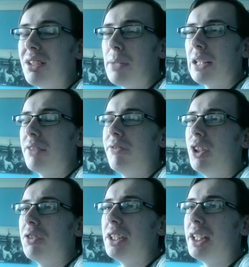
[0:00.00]

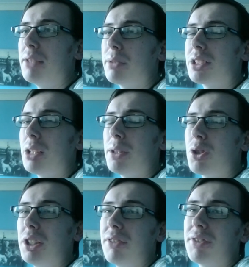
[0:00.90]
deferring a year, because I'll be
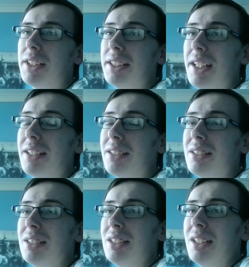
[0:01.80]
23 then,
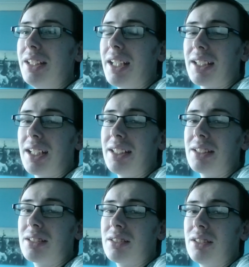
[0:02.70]
in that
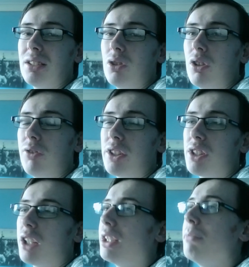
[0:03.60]
case, of which
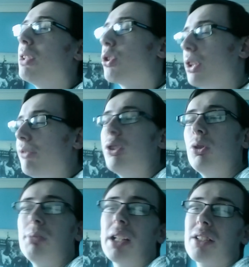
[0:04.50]
I'll then be 24
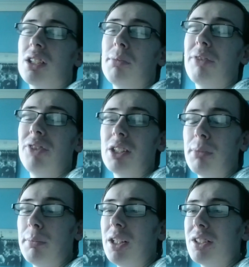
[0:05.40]
by the time I finish
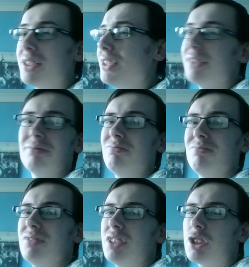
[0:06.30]
my masters.
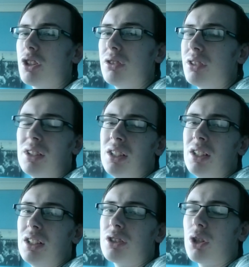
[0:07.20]

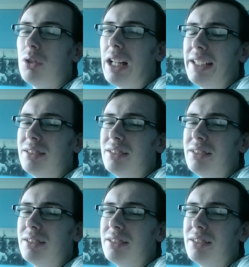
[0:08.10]
It's too late.